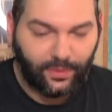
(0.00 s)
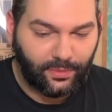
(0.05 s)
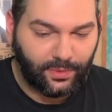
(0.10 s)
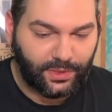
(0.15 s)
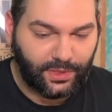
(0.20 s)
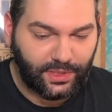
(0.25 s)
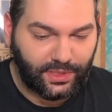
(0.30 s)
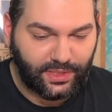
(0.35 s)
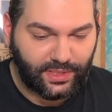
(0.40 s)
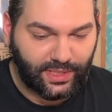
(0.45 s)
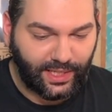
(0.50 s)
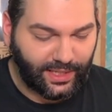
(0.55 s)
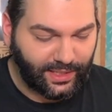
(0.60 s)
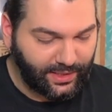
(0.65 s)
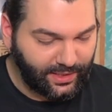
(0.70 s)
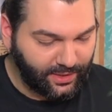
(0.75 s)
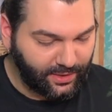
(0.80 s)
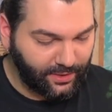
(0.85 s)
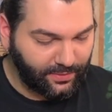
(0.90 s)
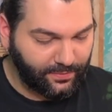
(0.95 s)
which is
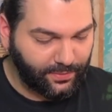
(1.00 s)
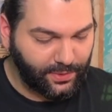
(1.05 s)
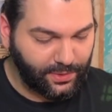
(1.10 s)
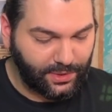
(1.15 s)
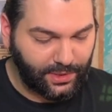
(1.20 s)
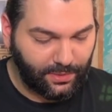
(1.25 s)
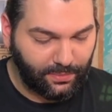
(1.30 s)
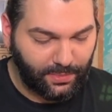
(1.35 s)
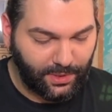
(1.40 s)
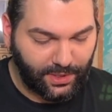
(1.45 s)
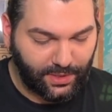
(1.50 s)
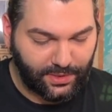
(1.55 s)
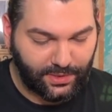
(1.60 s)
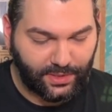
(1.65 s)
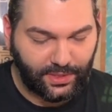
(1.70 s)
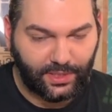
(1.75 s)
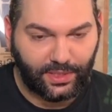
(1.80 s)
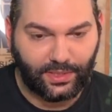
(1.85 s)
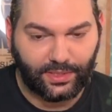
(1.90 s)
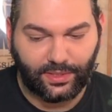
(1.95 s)
slightly confusing
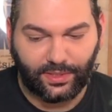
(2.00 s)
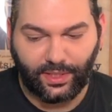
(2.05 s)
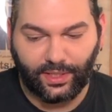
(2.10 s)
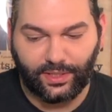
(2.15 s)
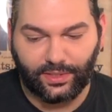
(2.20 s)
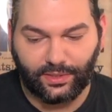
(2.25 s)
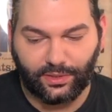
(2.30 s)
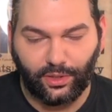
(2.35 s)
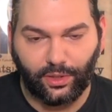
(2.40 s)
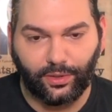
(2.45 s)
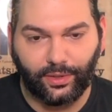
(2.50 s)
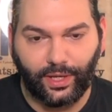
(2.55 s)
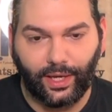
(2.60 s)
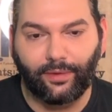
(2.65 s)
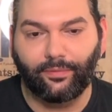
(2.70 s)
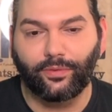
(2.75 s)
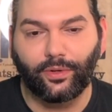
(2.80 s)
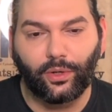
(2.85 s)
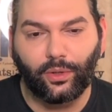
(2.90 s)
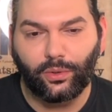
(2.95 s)
because these things don't
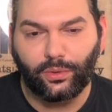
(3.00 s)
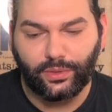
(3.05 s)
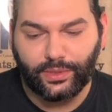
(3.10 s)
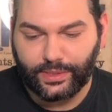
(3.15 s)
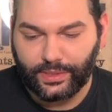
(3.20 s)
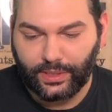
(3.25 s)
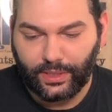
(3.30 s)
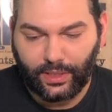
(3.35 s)
have holes,